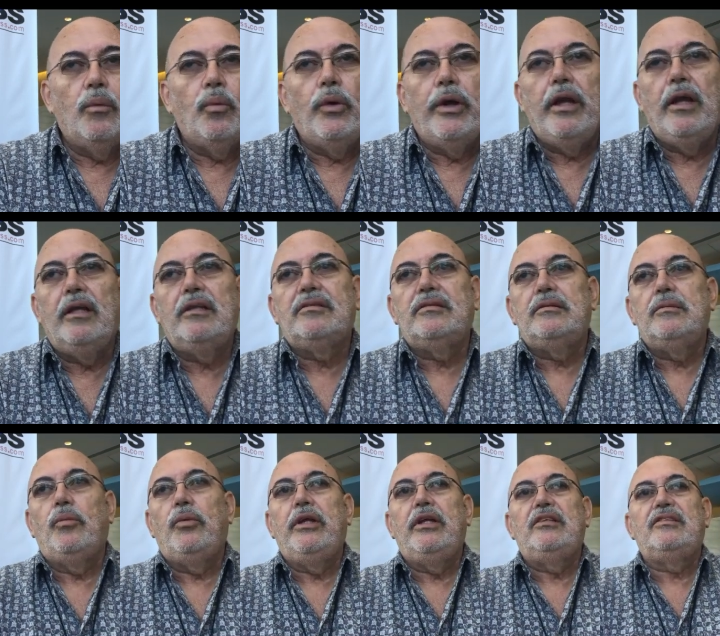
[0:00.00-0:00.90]
We,
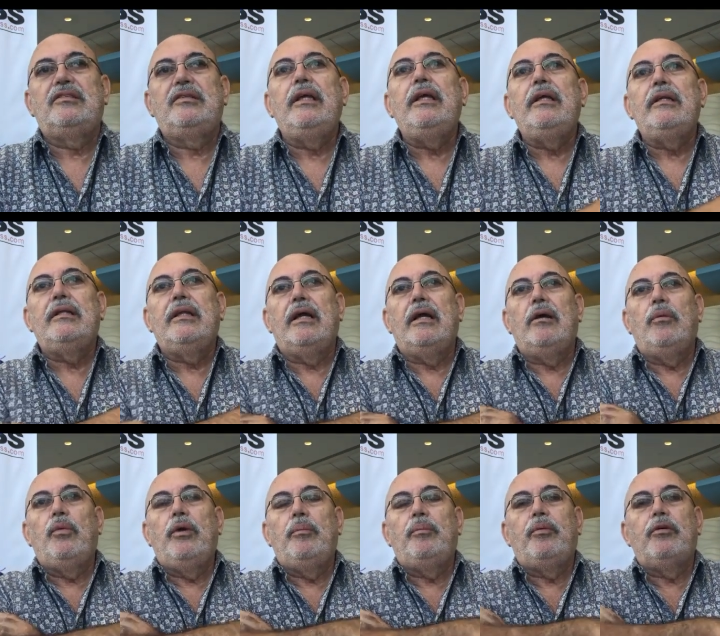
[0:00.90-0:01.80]
we see that,
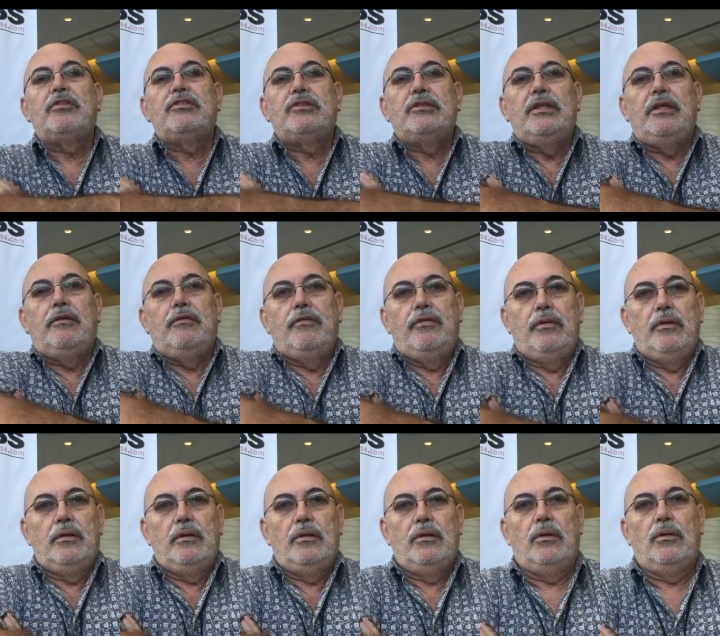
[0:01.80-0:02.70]
we perceive
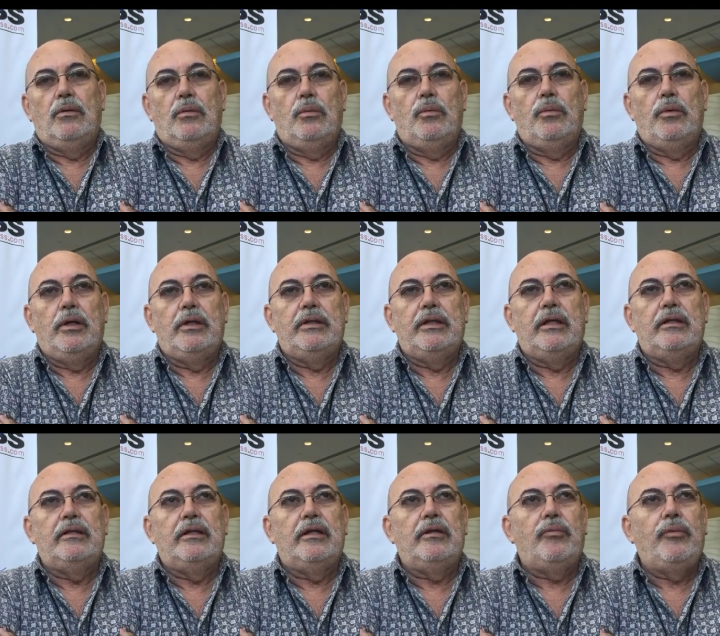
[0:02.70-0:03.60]
oh,
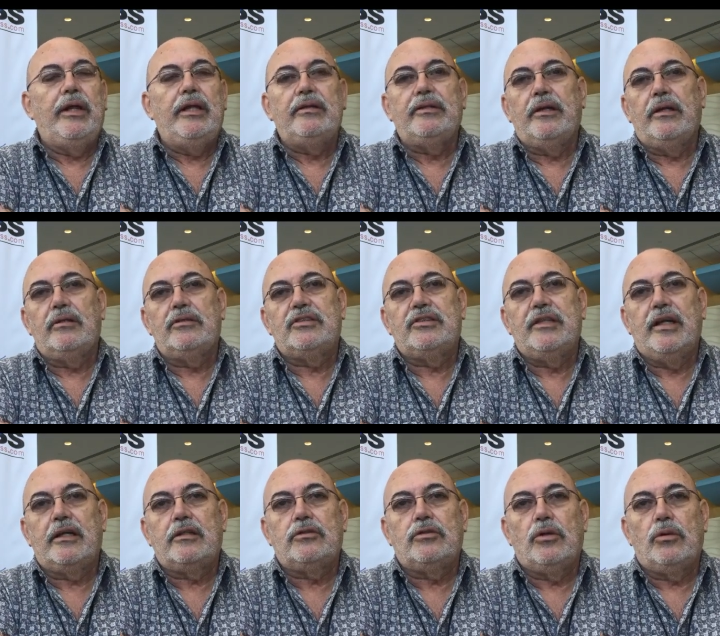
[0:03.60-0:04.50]
that the retail
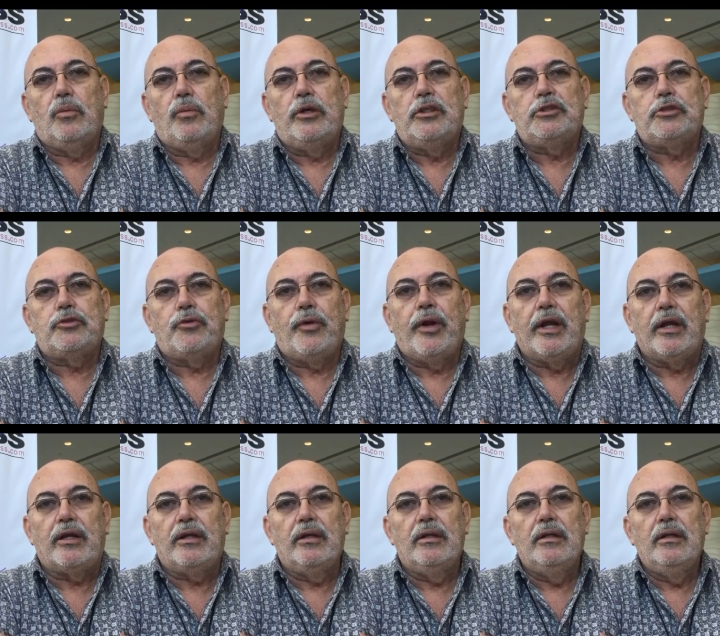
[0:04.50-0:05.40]
sector will
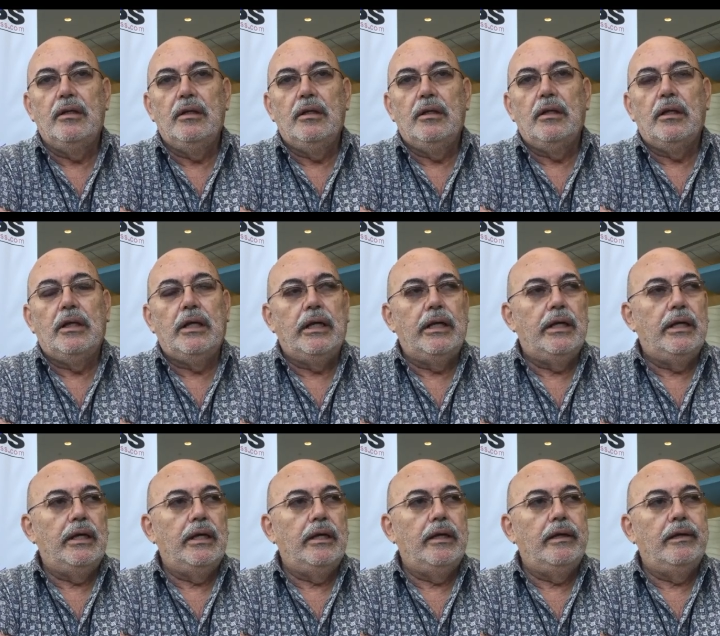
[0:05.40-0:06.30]
shrink uh,
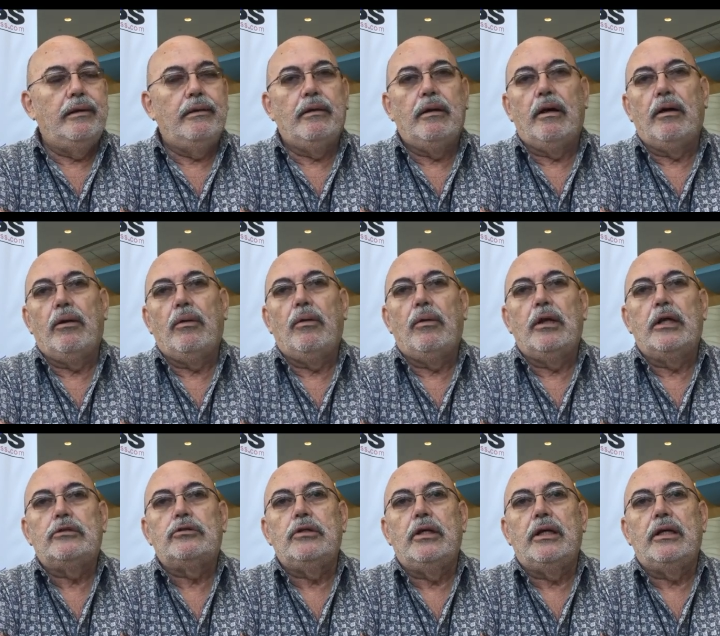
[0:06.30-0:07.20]
uh
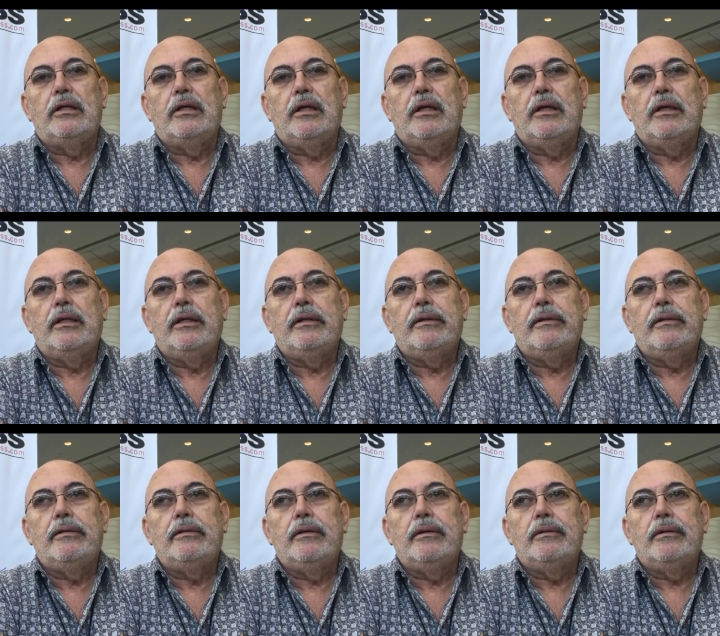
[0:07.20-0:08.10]
at
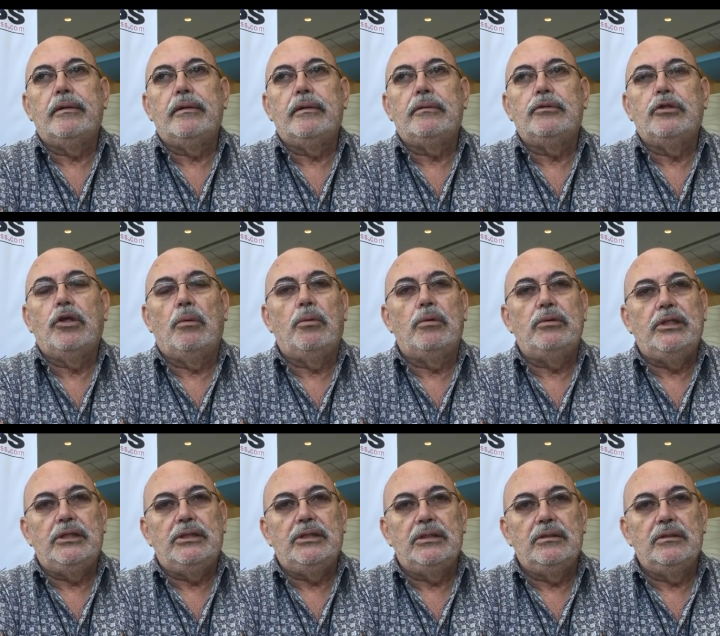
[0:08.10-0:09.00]
uh, double
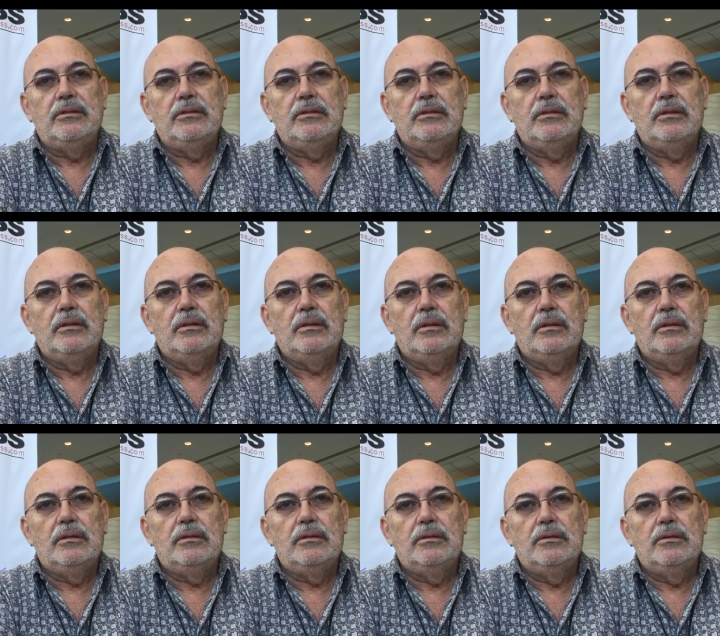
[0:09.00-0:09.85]
digit. Wow.